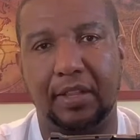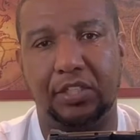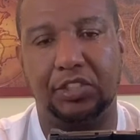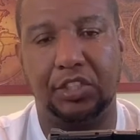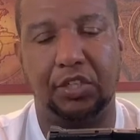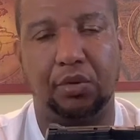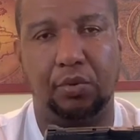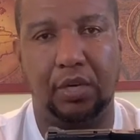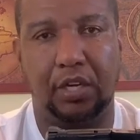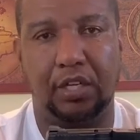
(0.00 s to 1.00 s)
Shield
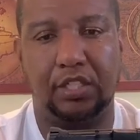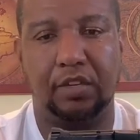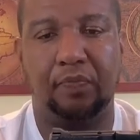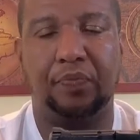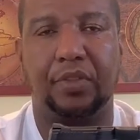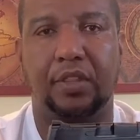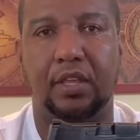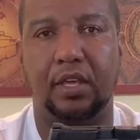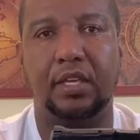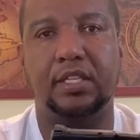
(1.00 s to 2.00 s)
was
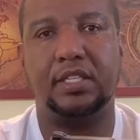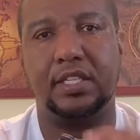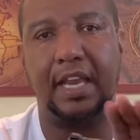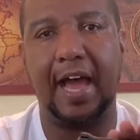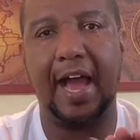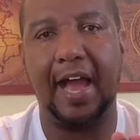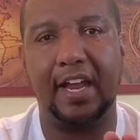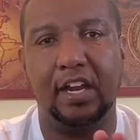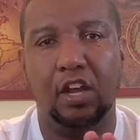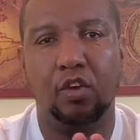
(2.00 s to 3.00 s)
the slide